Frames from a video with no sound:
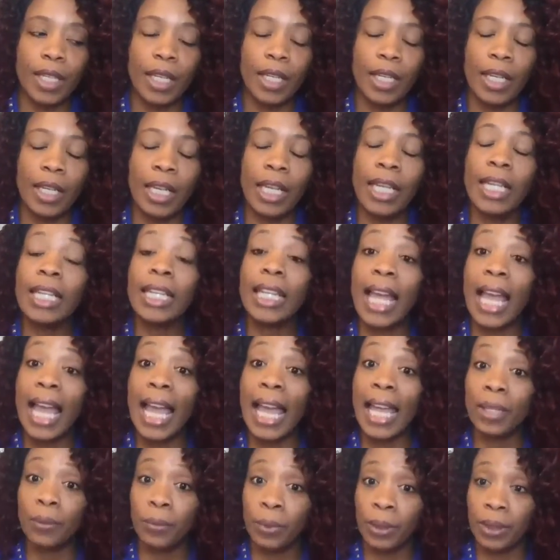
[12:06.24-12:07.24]
in
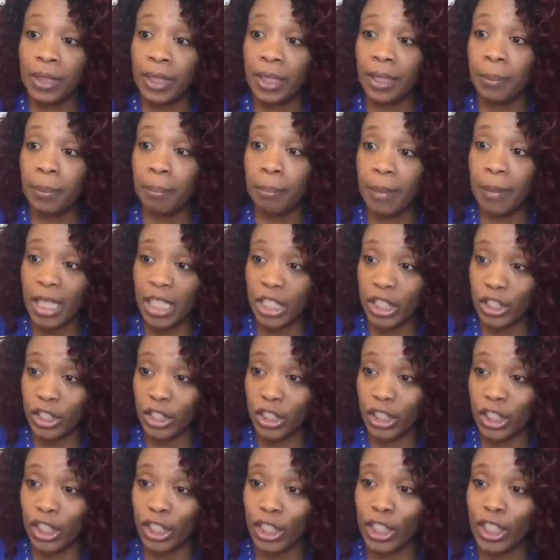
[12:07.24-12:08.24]
line with their
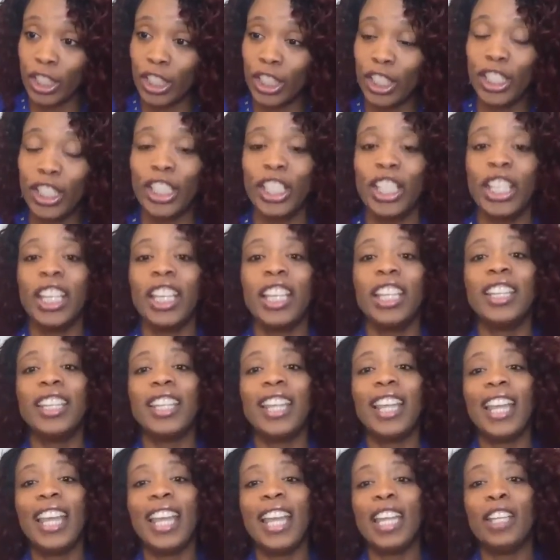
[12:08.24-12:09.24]
mission,
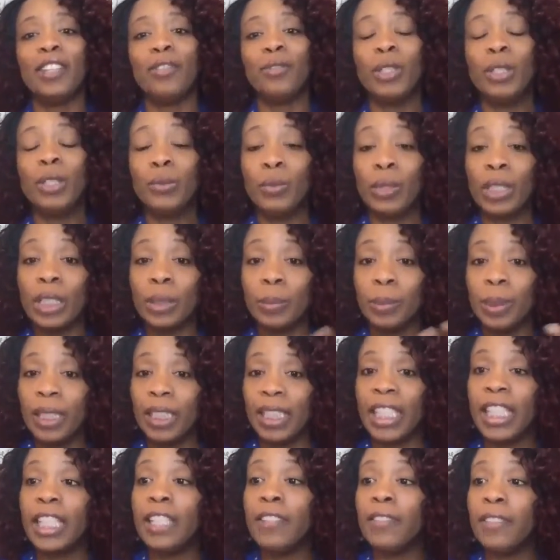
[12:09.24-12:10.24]
and we really
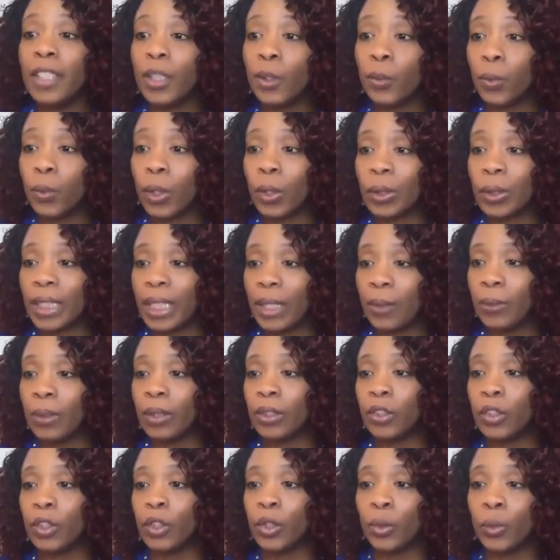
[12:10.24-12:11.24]
believe in the work that
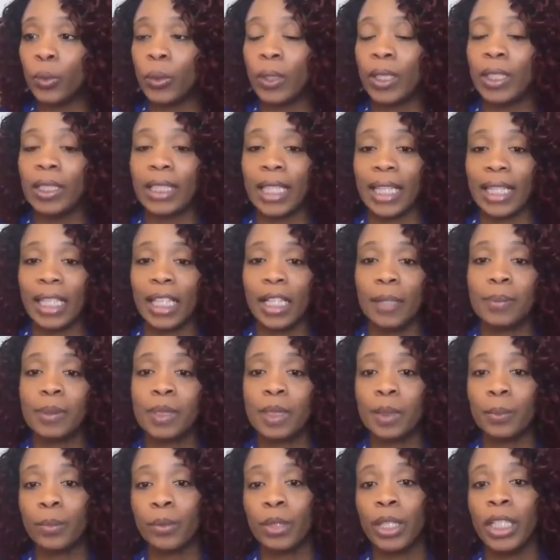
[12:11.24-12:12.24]
we're doing. That helps
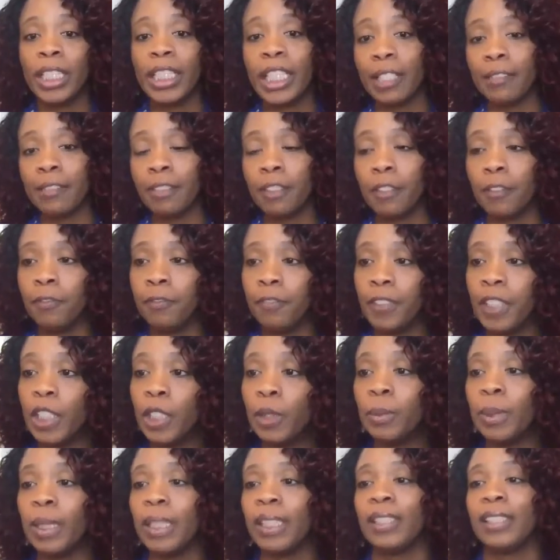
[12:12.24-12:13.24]
to bring that
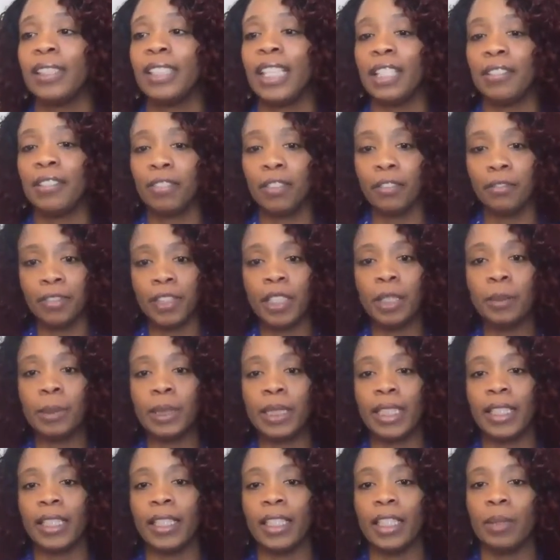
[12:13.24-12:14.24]
fulfillment
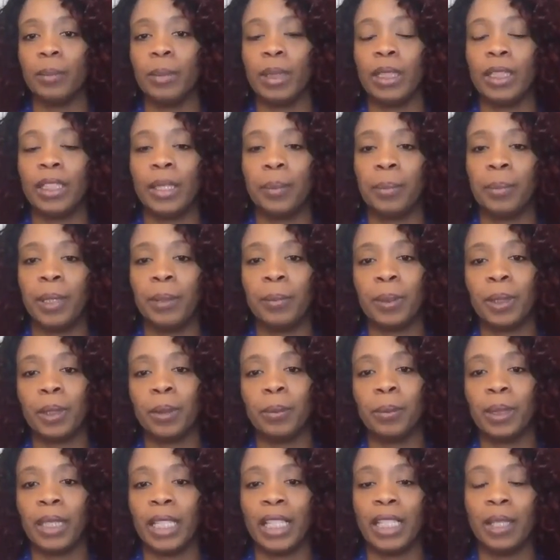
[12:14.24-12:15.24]
element that people
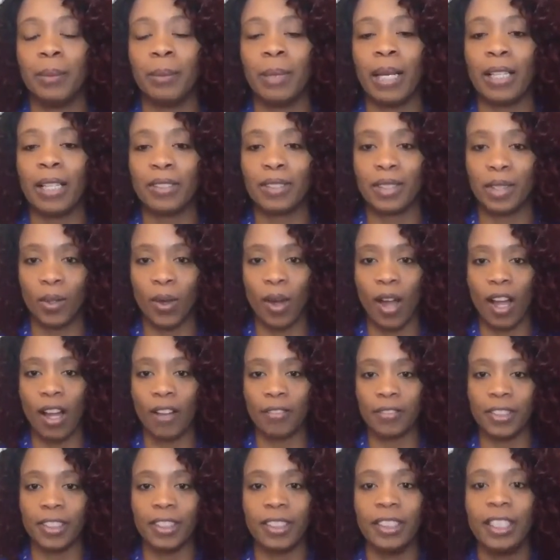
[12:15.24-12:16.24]
complain about so
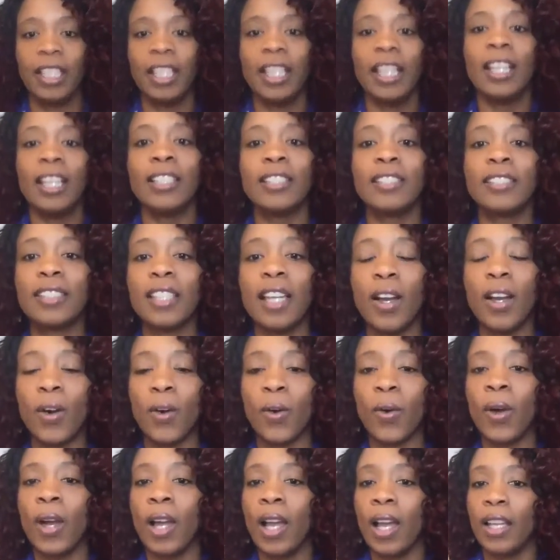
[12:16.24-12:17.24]
often.
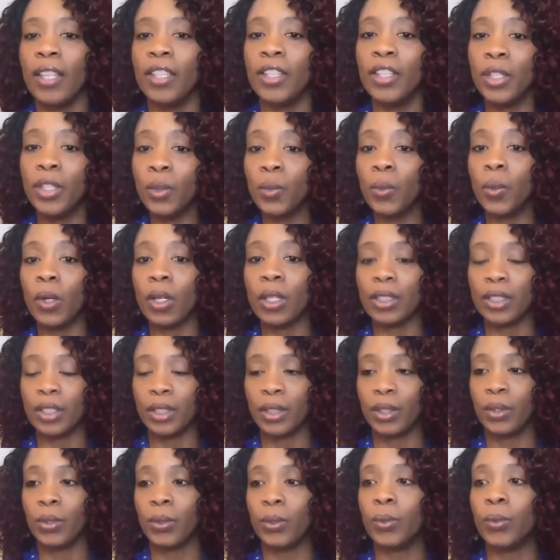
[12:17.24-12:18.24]
So you want
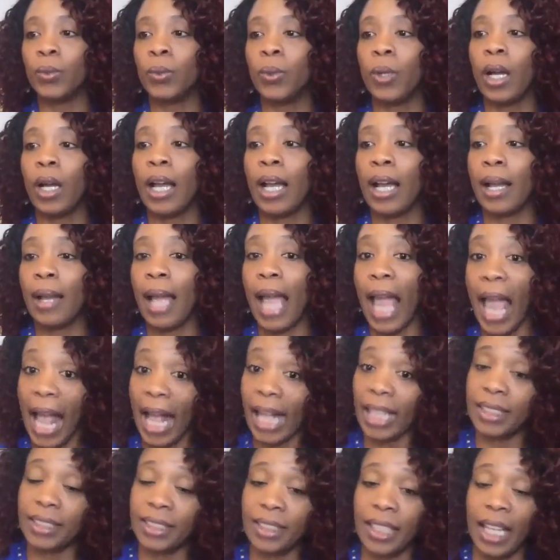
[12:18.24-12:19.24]
to
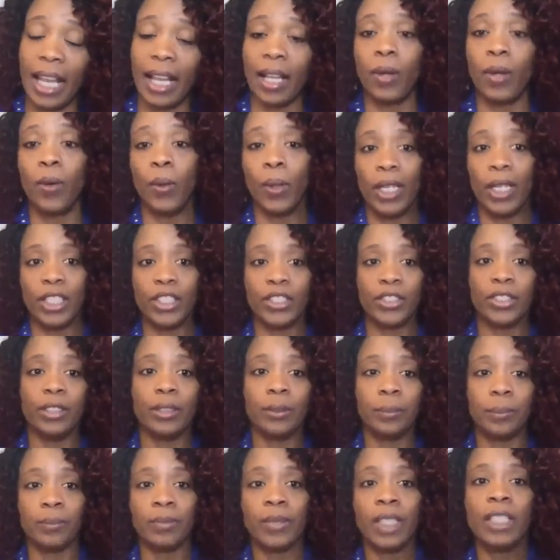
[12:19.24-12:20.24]
ask that
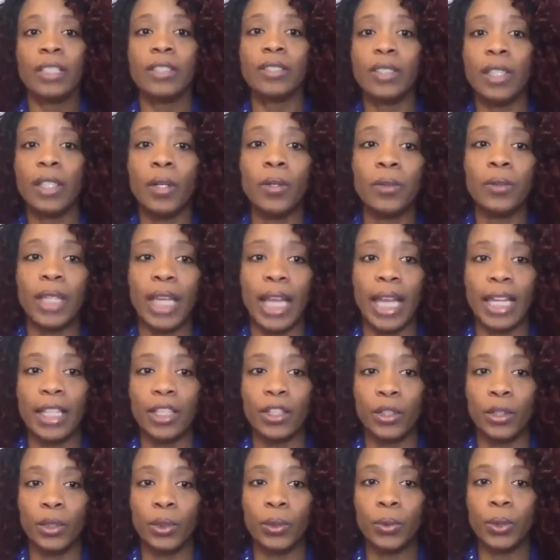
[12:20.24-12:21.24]
question so
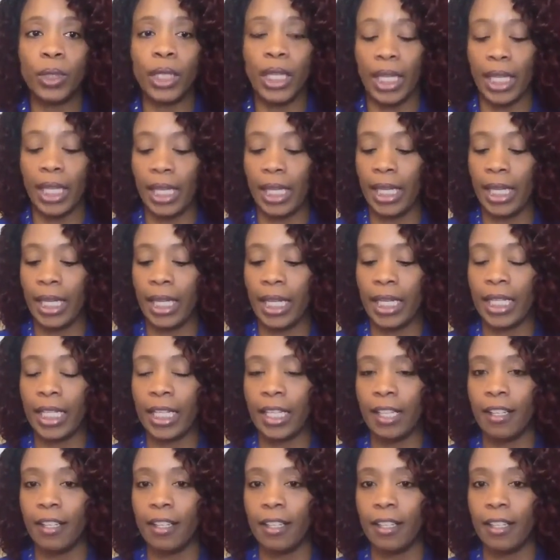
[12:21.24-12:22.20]
that you can